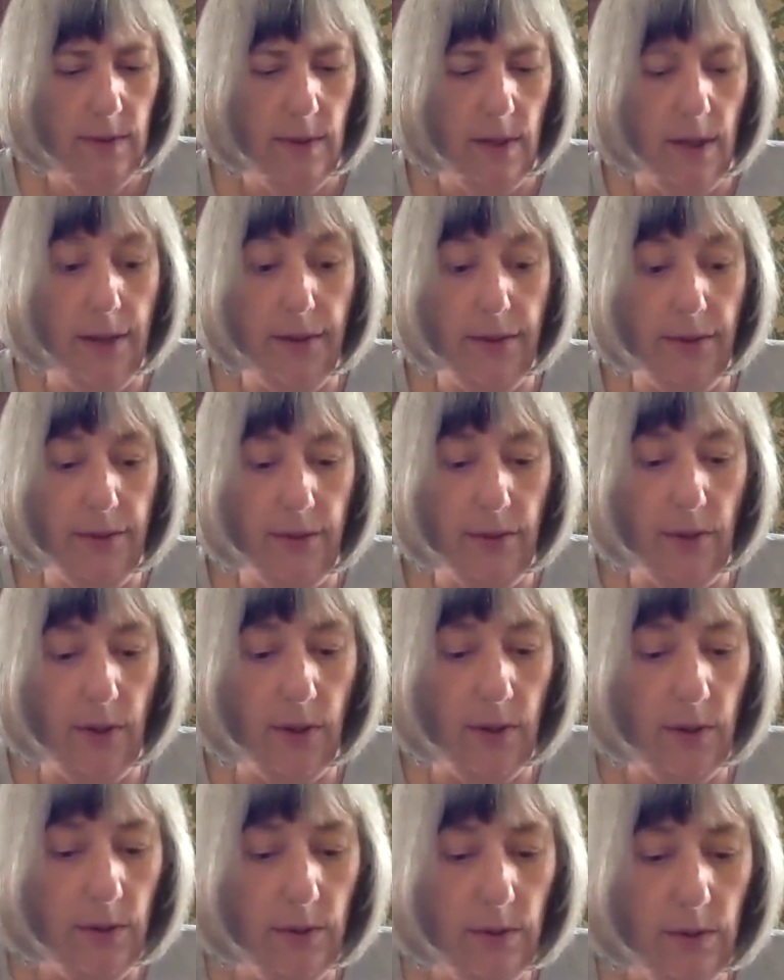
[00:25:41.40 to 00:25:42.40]
I don't
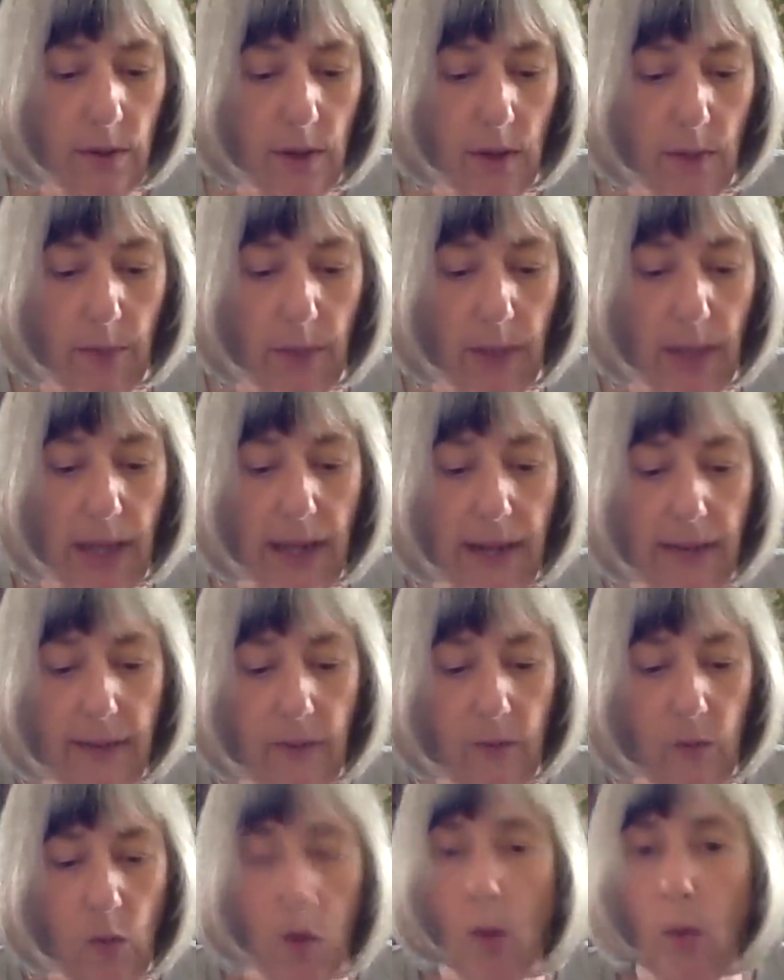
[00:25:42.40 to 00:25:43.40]
know, a blaze
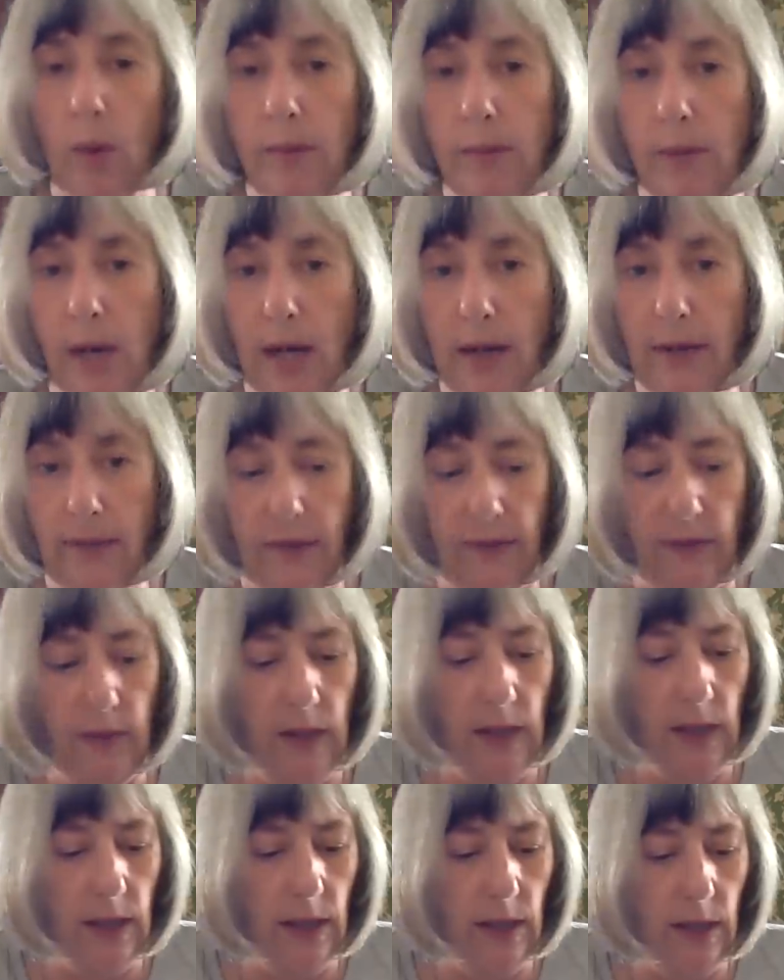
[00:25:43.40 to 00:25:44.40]
of what we might have
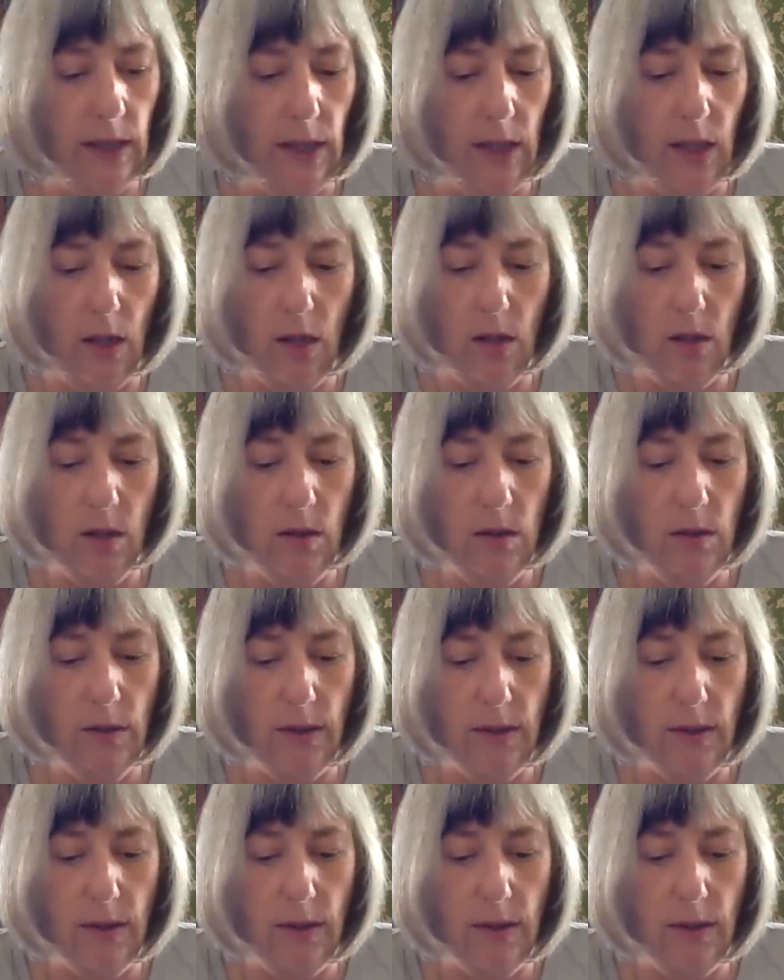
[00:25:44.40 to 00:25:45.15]
seen in the old.